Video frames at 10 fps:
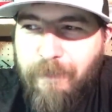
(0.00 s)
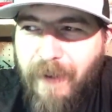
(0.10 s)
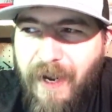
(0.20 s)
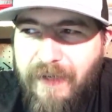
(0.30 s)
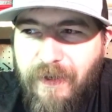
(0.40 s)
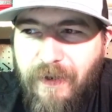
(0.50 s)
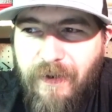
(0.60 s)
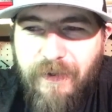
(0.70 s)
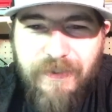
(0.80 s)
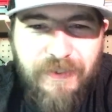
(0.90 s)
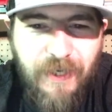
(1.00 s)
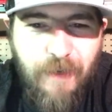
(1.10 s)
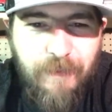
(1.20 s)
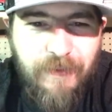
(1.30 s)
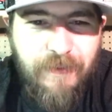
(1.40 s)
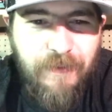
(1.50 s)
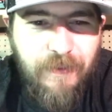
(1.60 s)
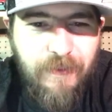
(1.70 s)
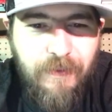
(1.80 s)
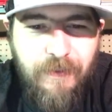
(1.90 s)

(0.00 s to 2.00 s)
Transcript: Yes, the Mad Dog is coming.